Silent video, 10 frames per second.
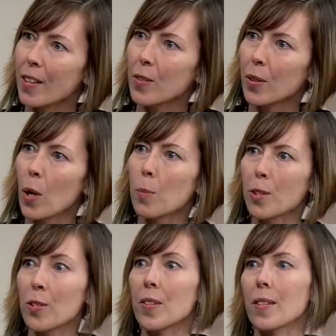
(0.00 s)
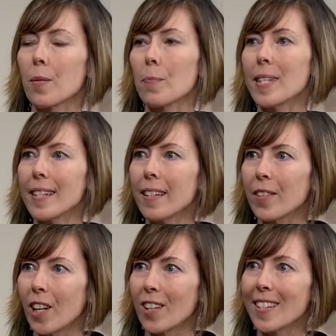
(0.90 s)
Council co-produces it with BC
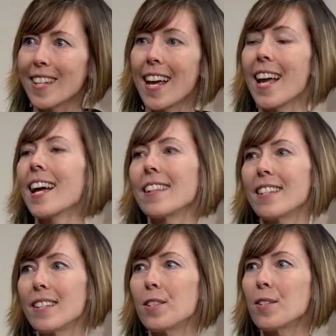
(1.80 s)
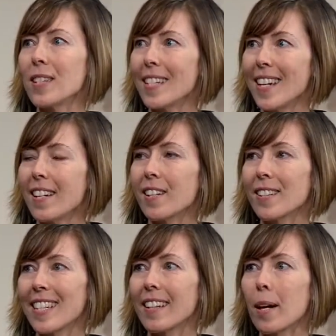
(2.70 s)
Living Arts, and this year the
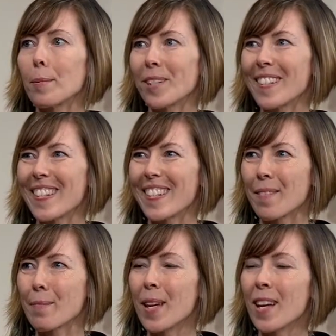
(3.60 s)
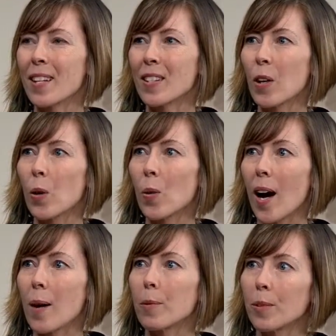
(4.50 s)
TNRD library system. So
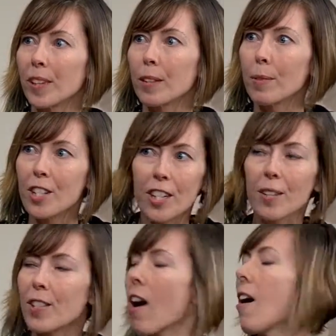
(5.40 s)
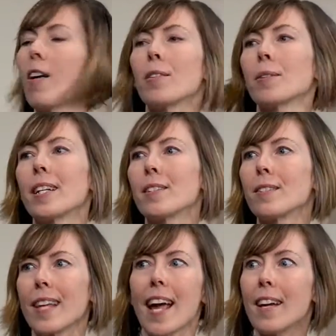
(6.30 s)
um, we're really reaching out to all the
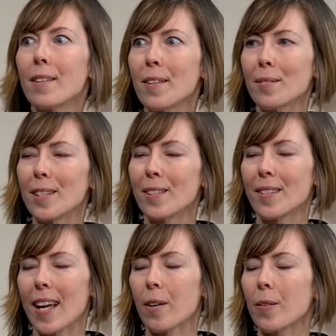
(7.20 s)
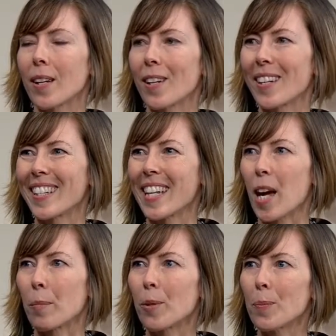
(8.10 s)
writers and the readers out there in
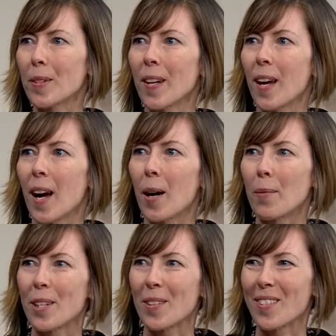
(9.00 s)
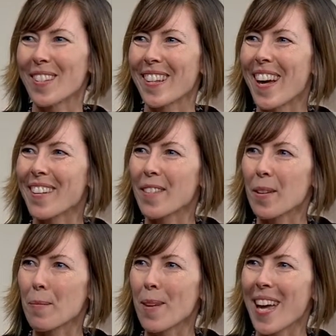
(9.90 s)
Kamloops. Um, we know there's a lot of
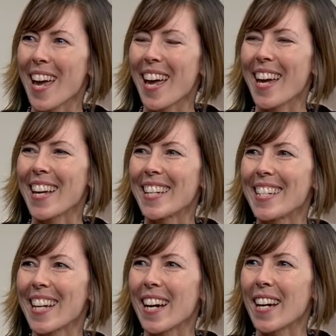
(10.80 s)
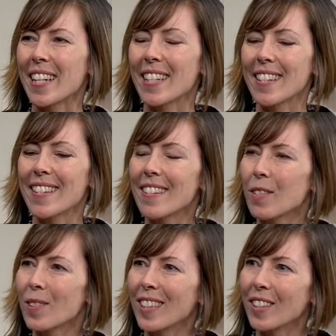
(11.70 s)
them, and uh, this is a
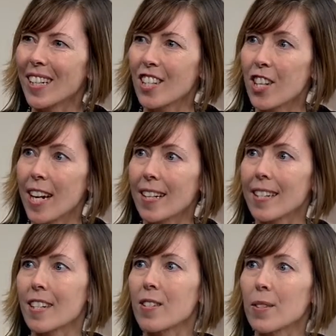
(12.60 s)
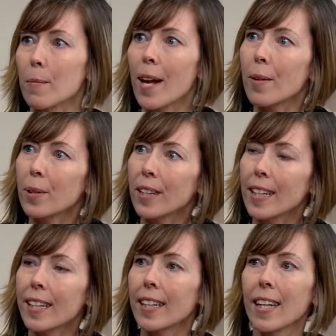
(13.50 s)
really great chance to do some
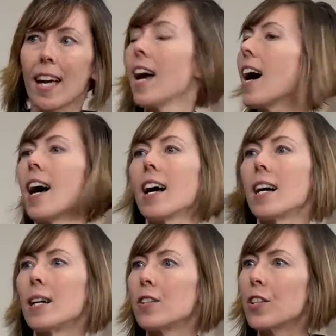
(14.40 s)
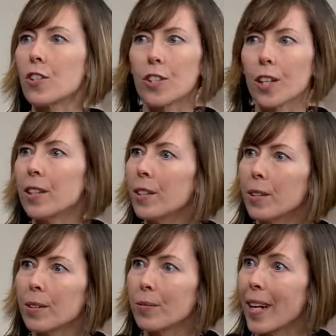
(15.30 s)
networking, uh, to share
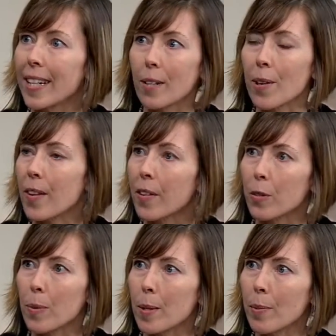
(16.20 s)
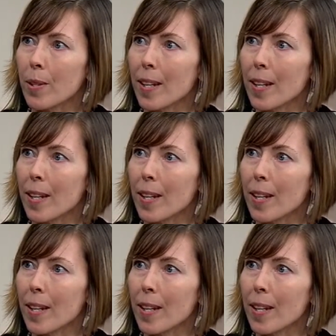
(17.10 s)
your writing with other people.